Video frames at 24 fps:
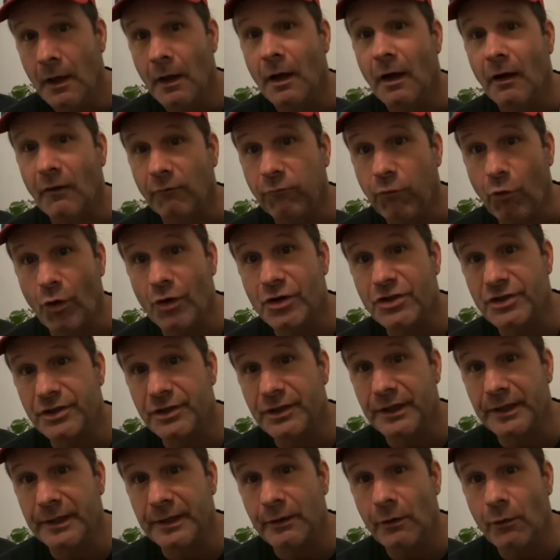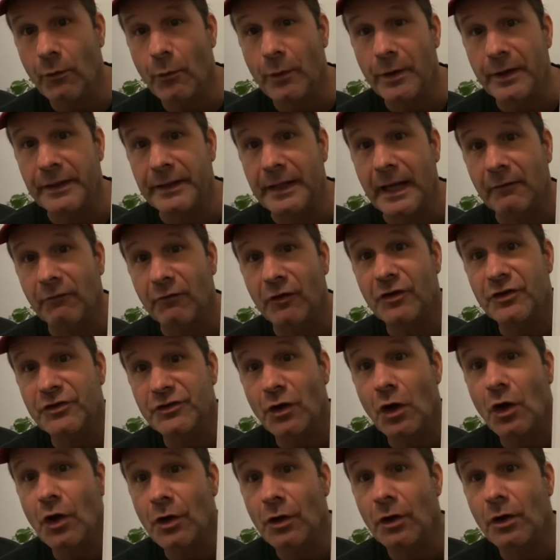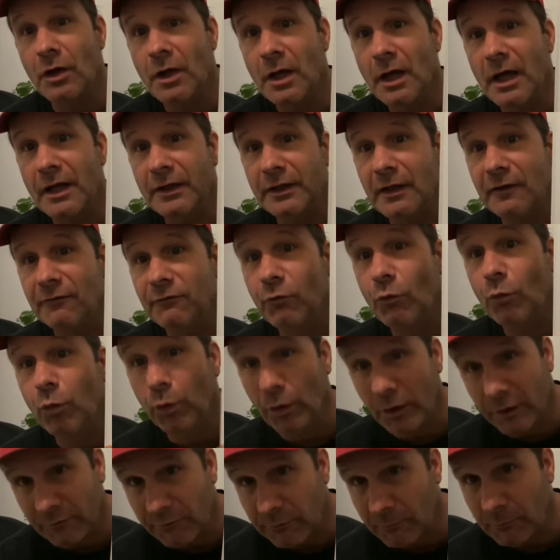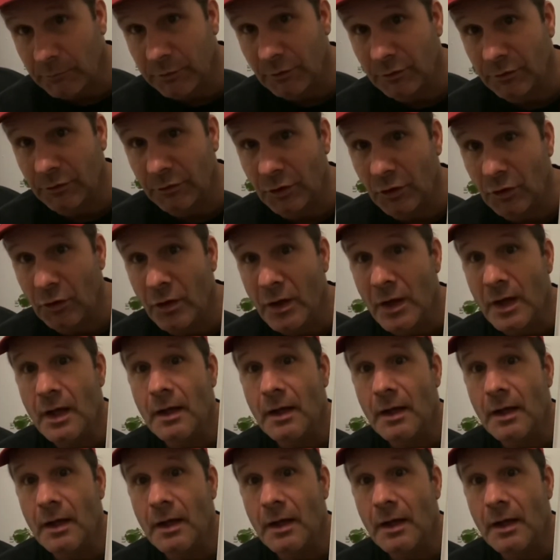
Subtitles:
Unfortunately, we never saw enough work from Bruno,